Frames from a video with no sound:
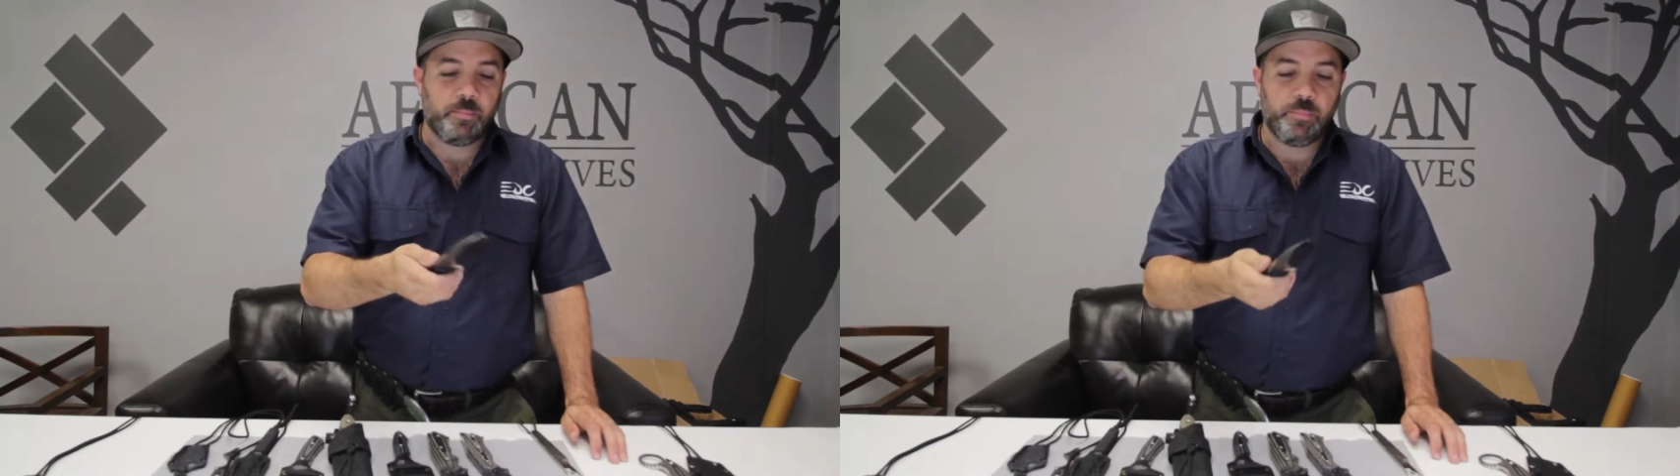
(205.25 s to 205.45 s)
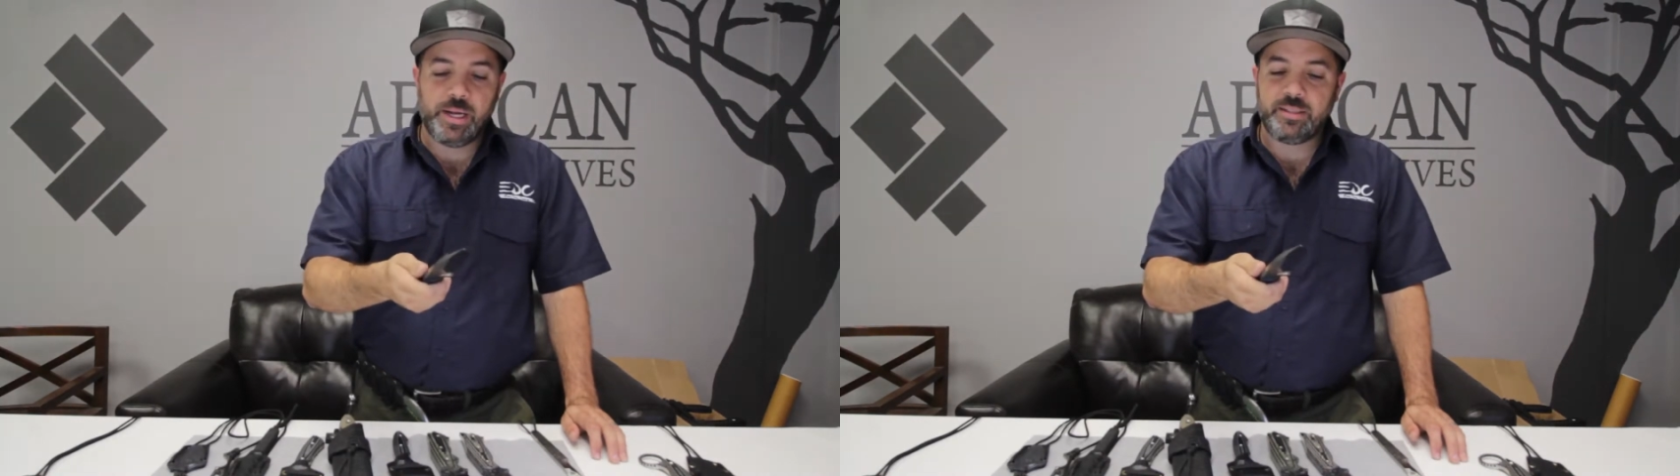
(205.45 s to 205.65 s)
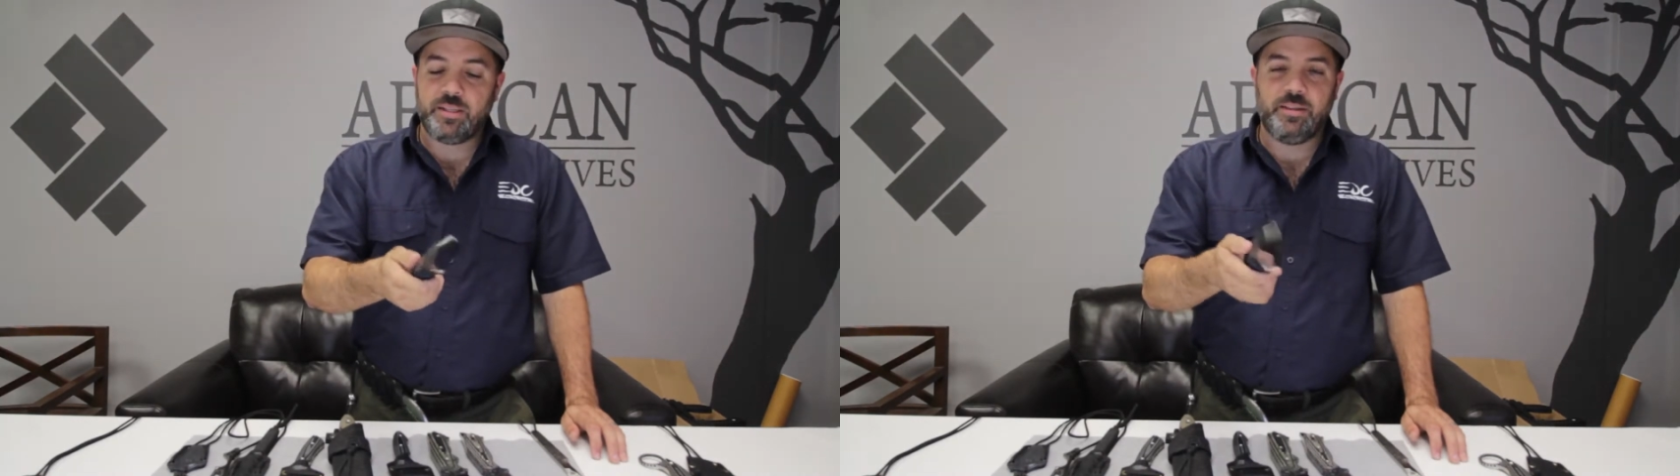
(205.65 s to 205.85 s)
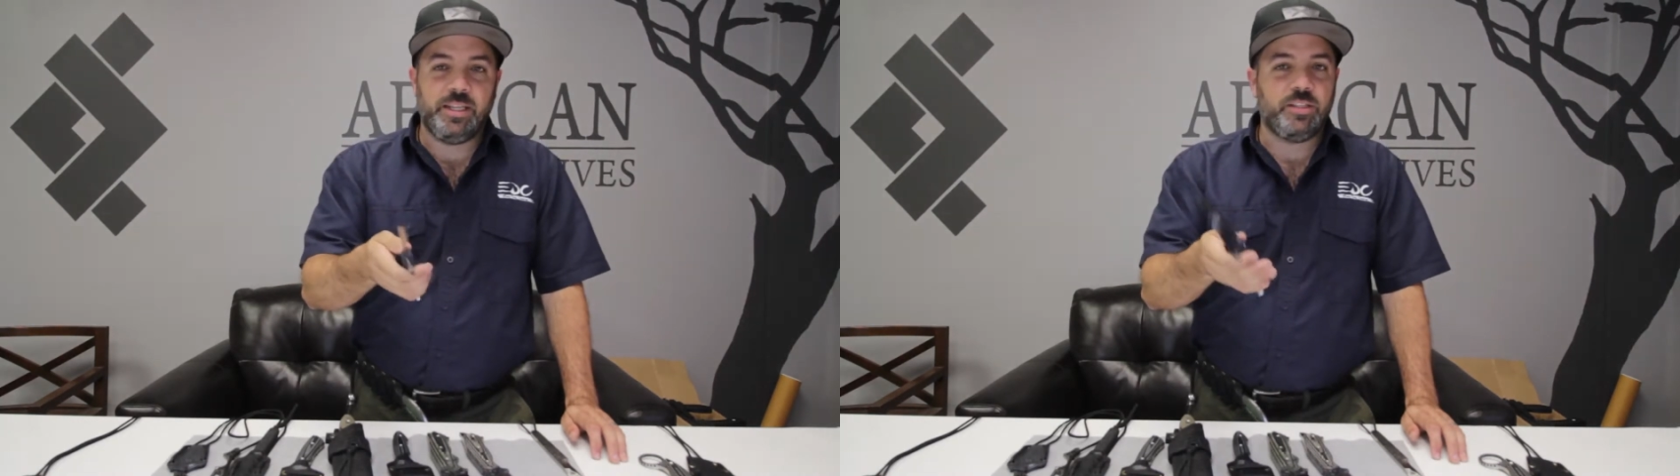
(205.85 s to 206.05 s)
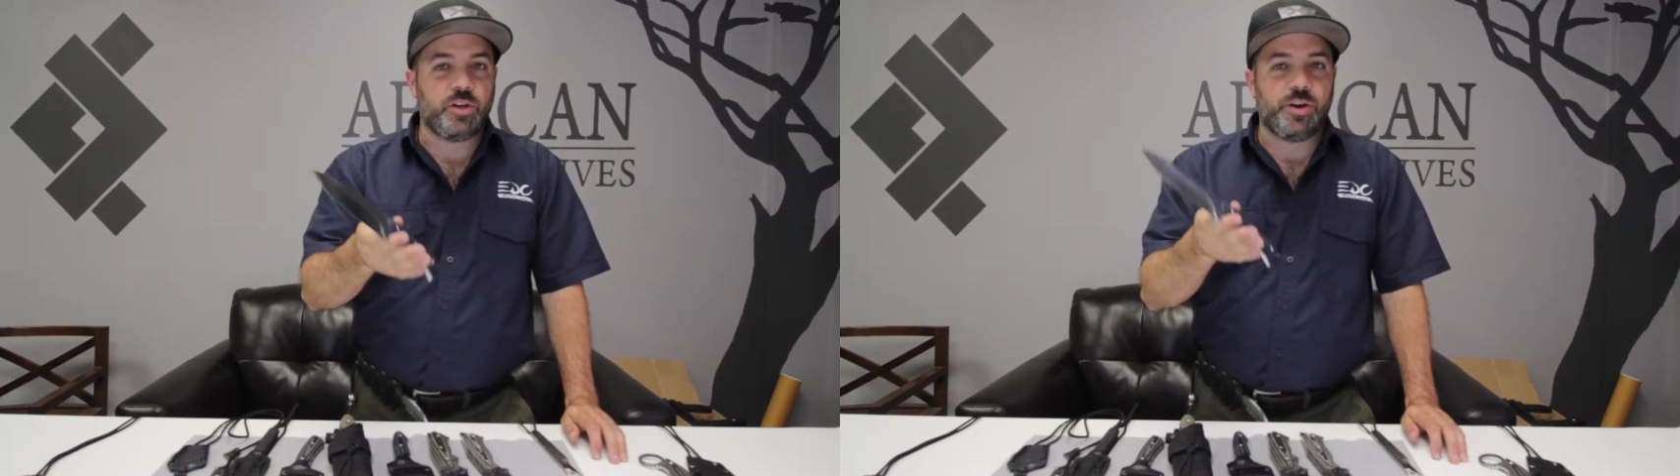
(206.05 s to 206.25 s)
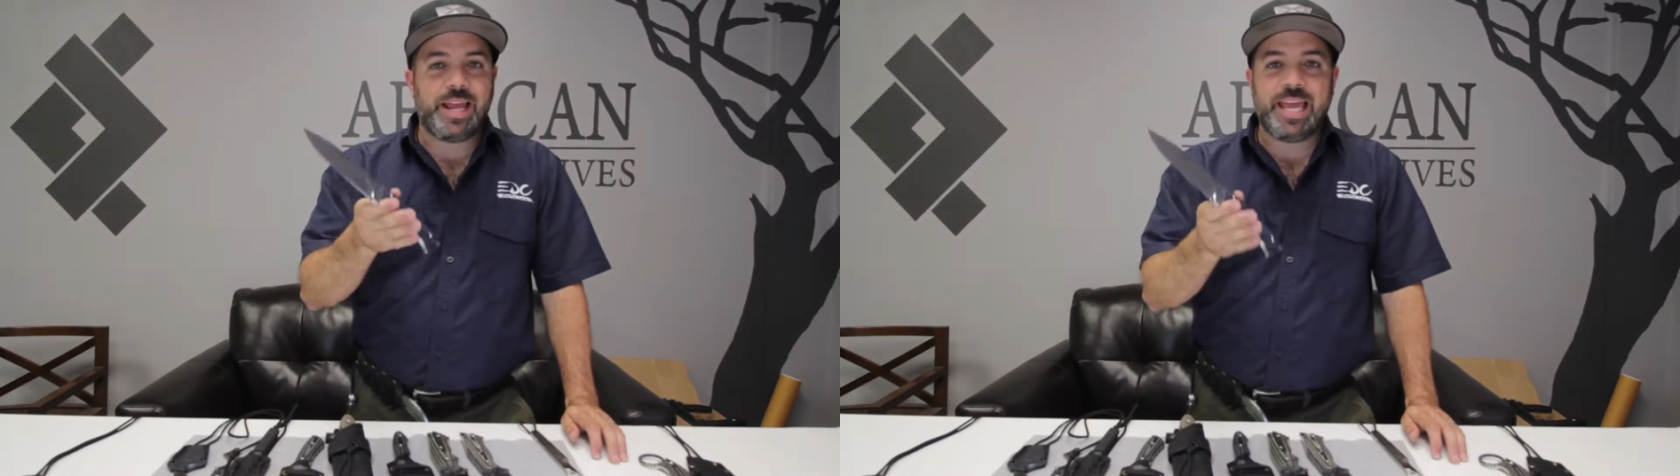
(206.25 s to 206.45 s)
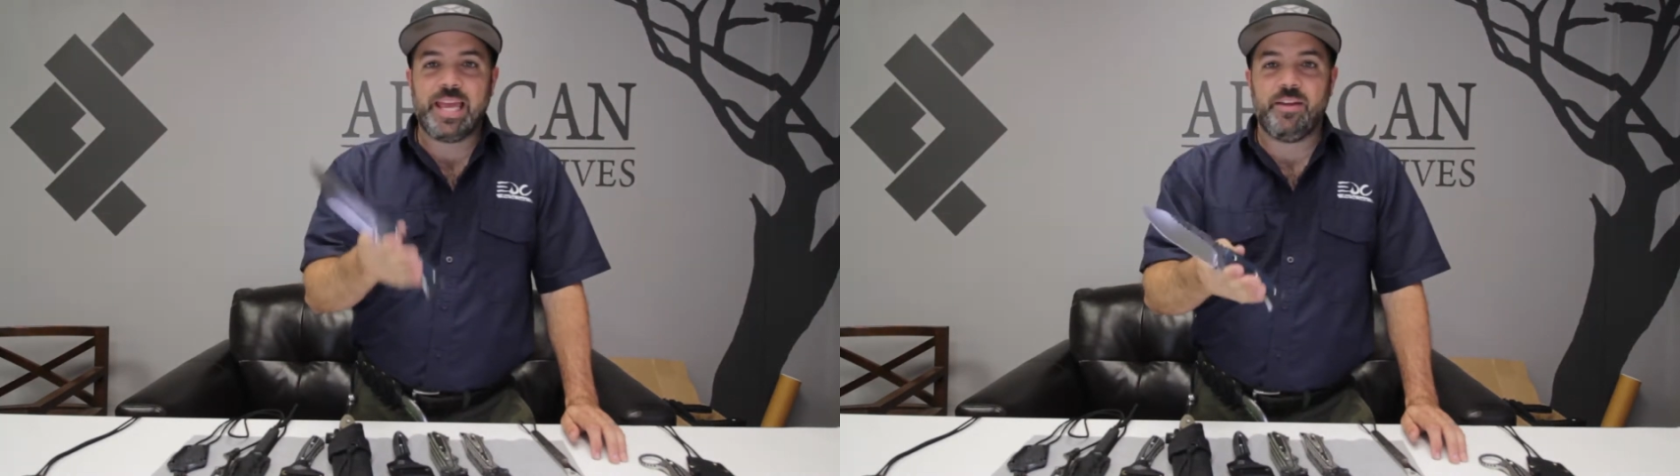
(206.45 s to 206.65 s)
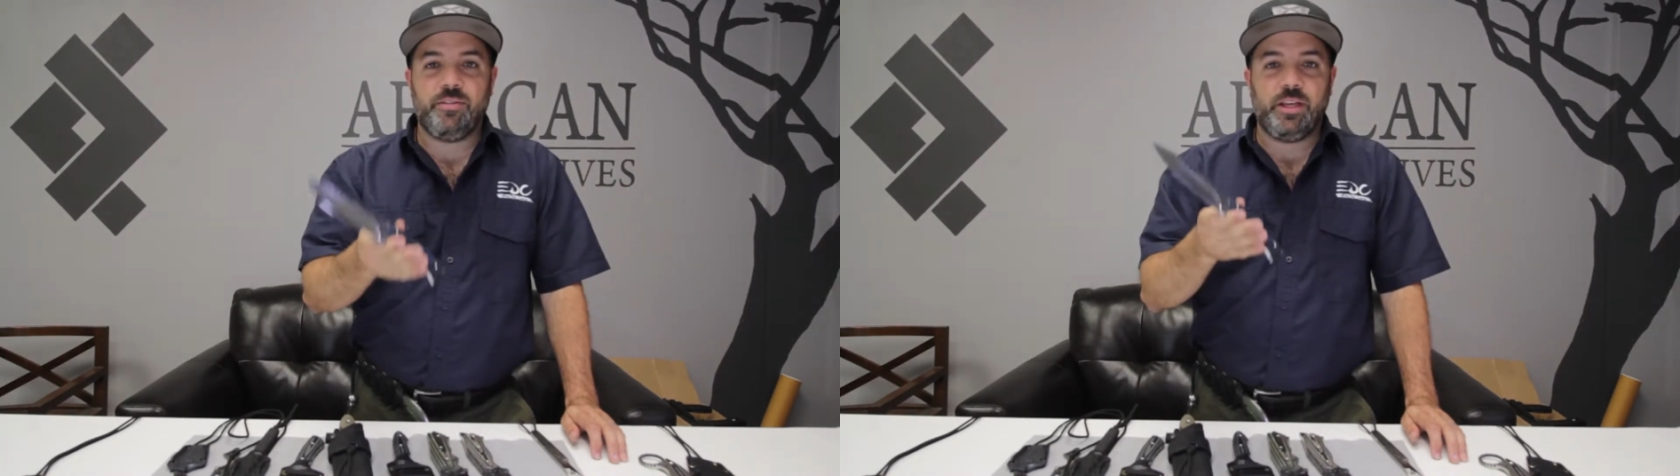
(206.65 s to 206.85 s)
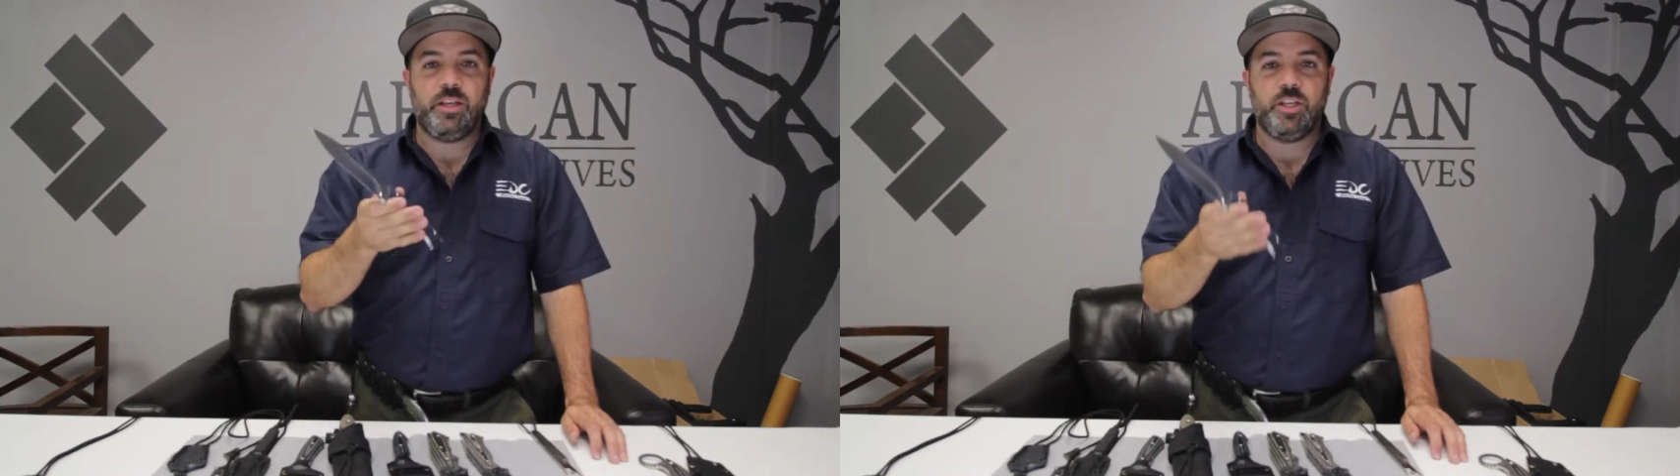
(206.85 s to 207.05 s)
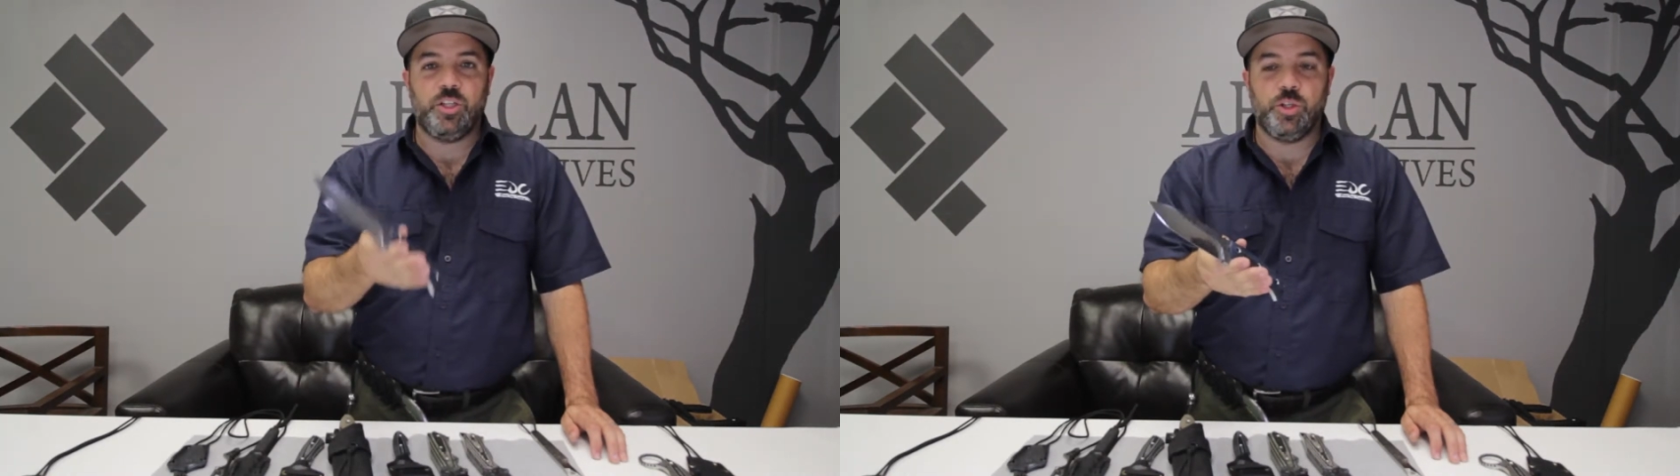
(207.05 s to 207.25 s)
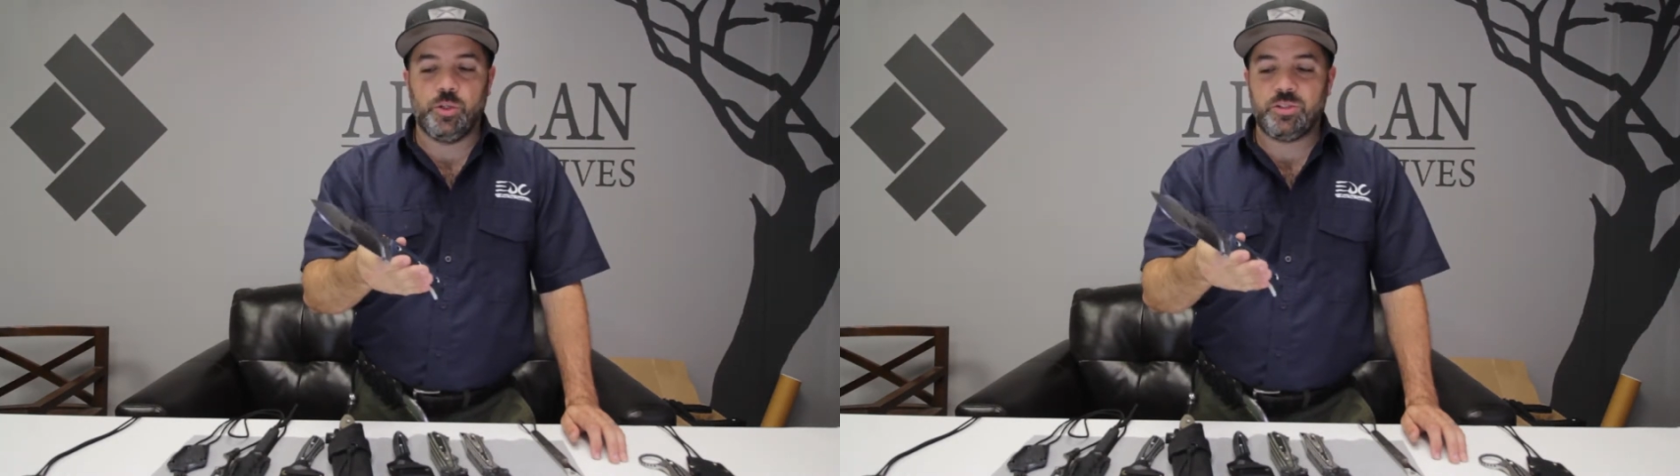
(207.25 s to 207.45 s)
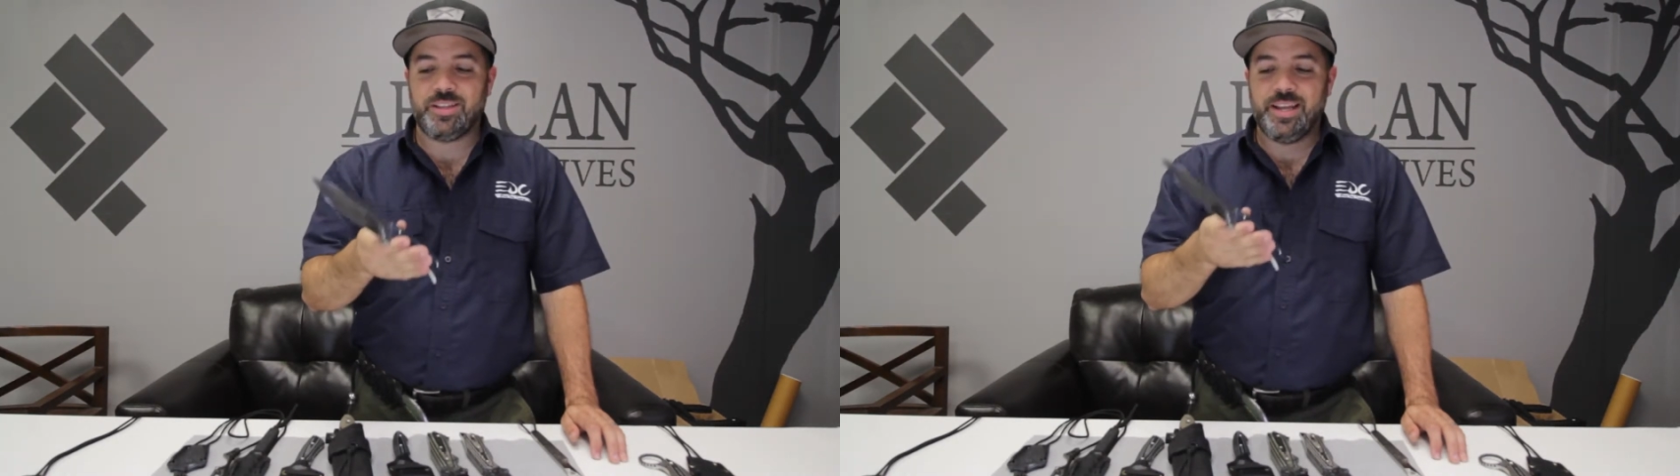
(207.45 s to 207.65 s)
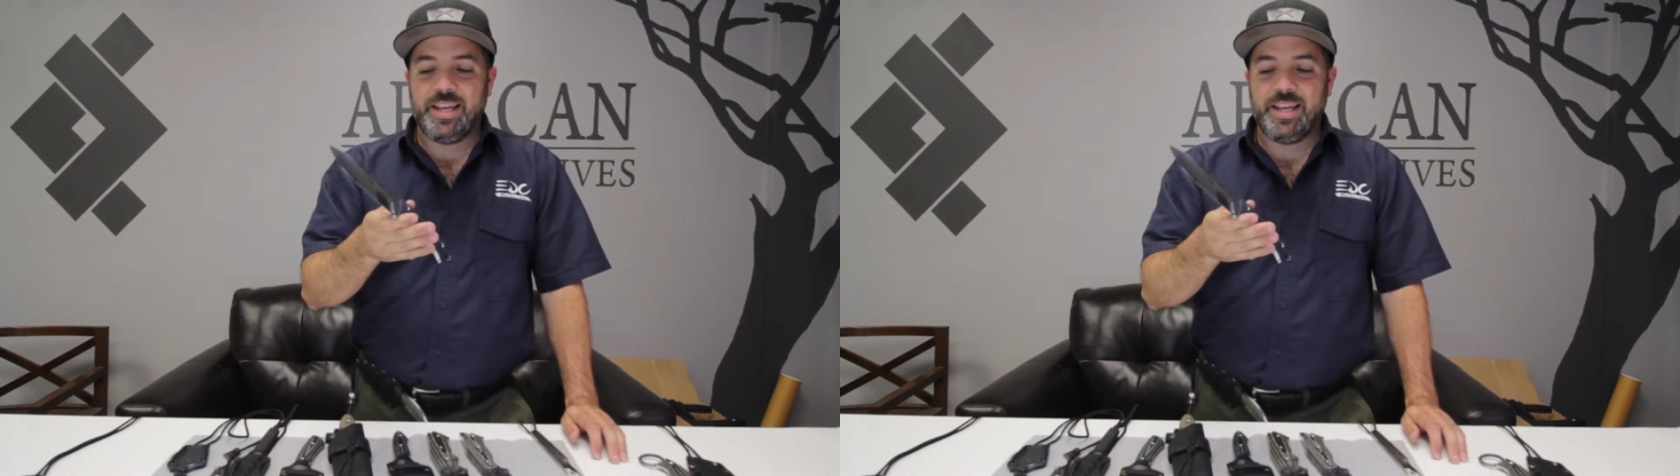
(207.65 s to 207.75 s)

but these are heavy use,